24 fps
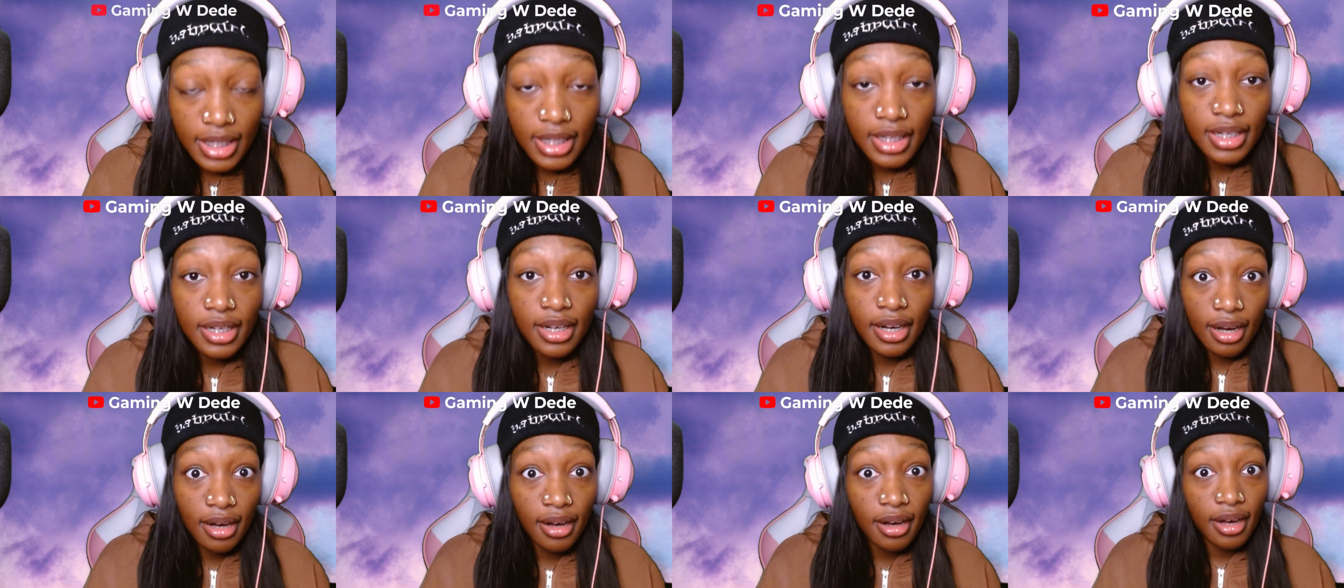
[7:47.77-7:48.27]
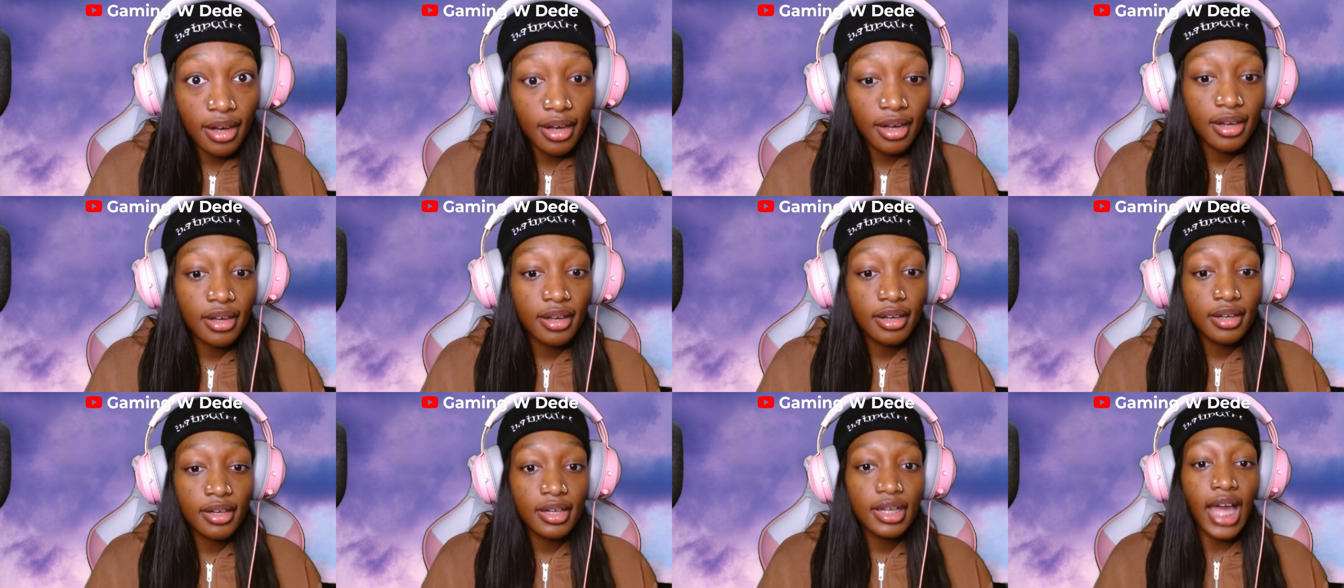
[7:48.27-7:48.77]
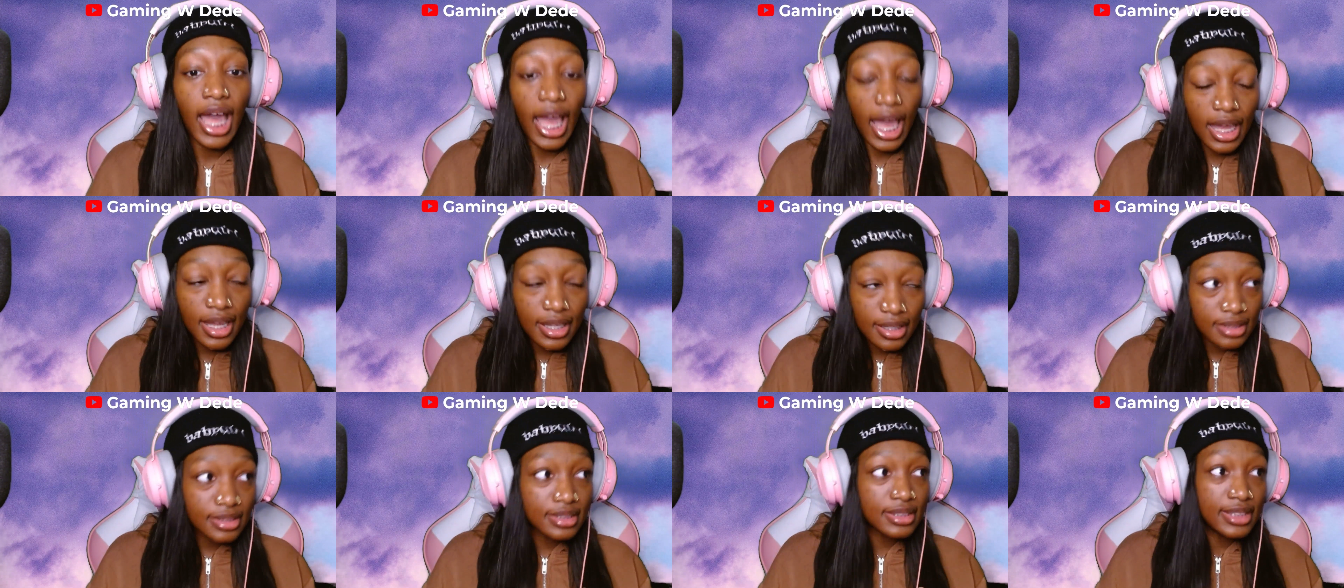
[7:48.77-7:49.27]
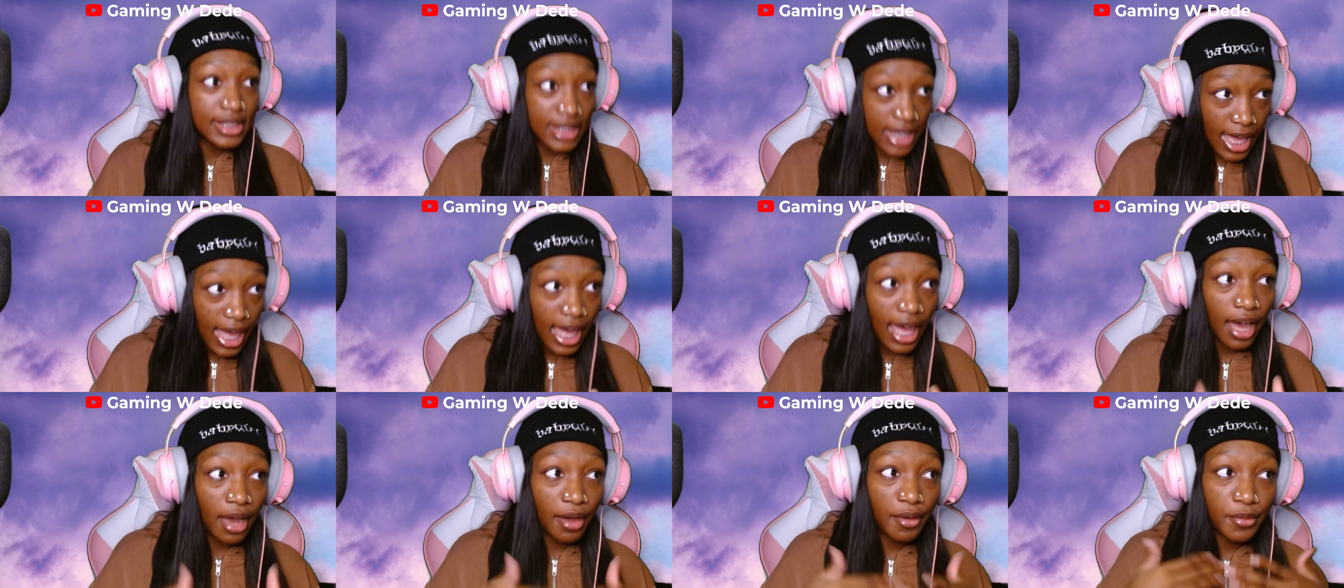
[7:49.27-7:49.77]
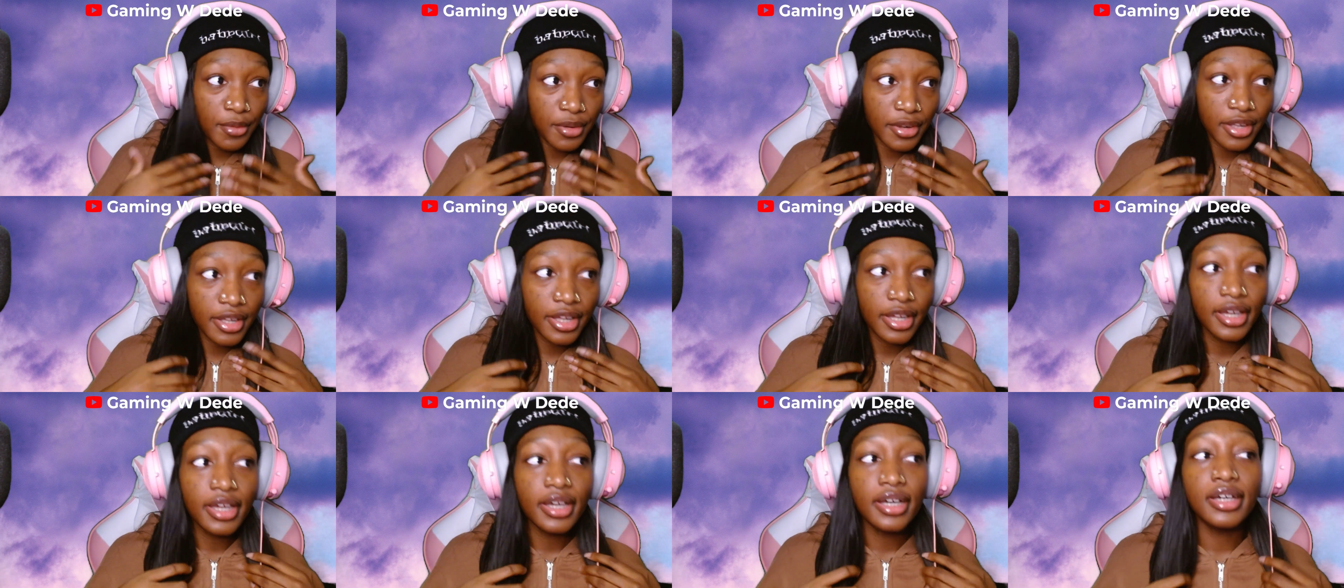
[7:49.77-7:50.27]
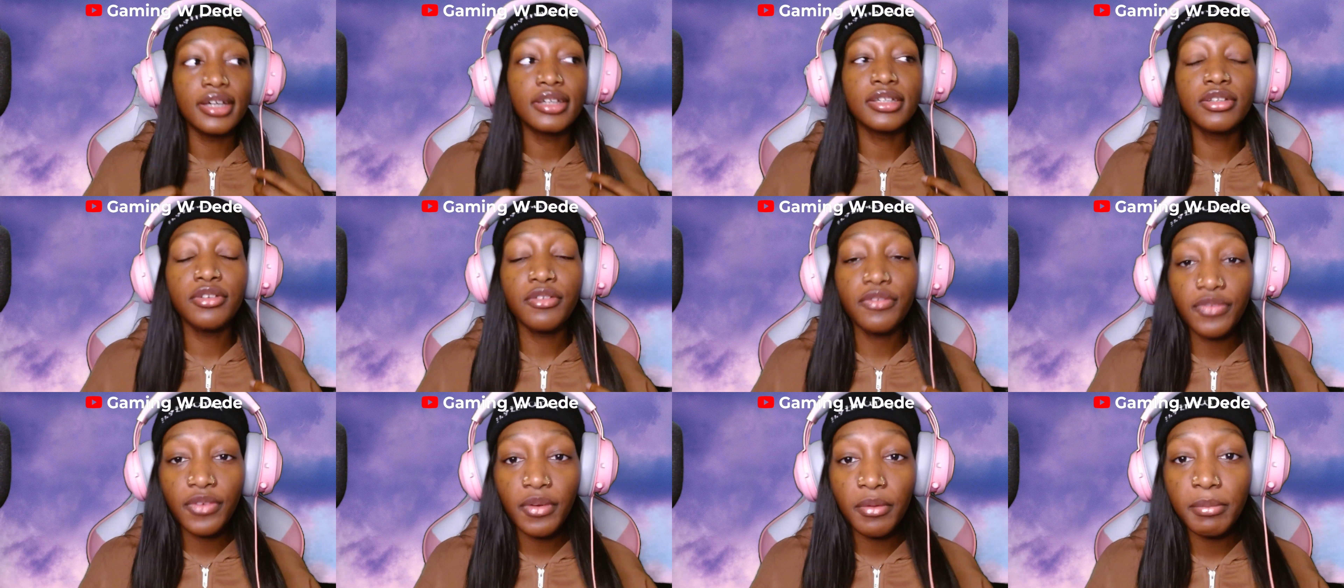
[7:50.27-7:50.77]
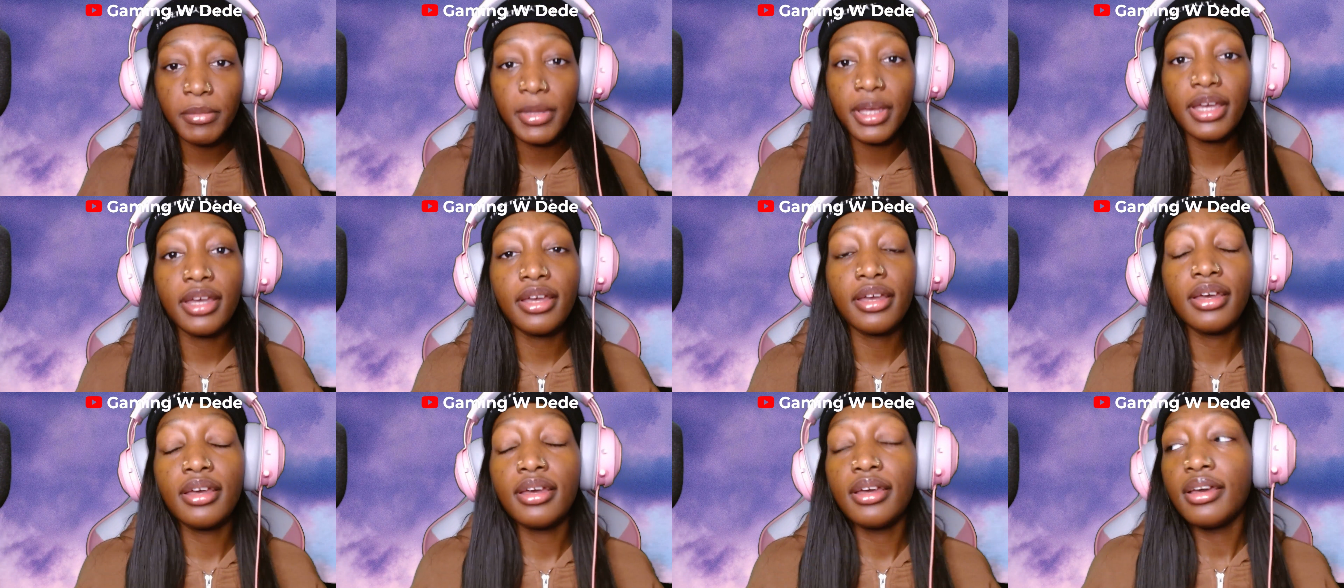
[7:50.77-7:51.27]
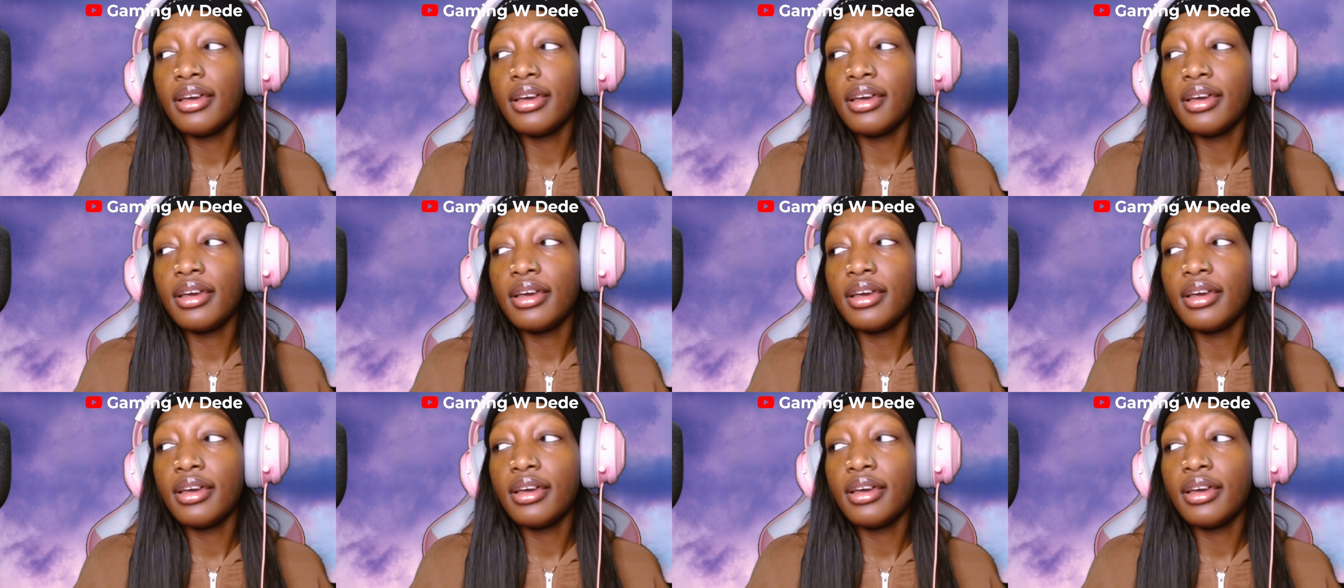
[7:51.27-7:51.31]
Huh. 8 down. You feel me?